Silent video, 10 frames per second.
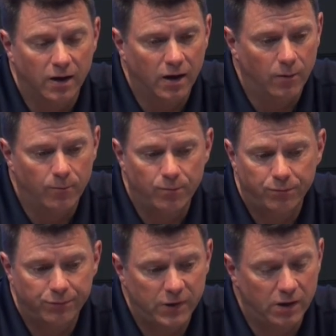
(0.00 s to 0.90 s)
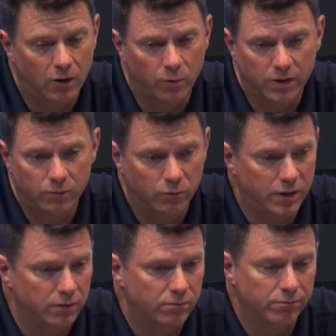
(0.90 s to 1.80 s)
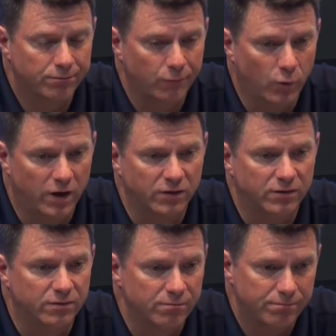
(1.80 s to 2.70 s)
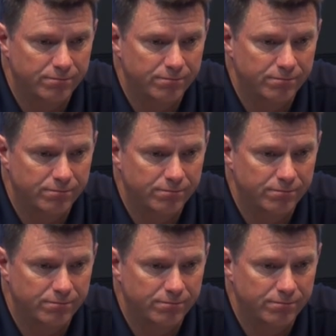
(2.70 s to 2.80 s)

Um, you know, we, we went as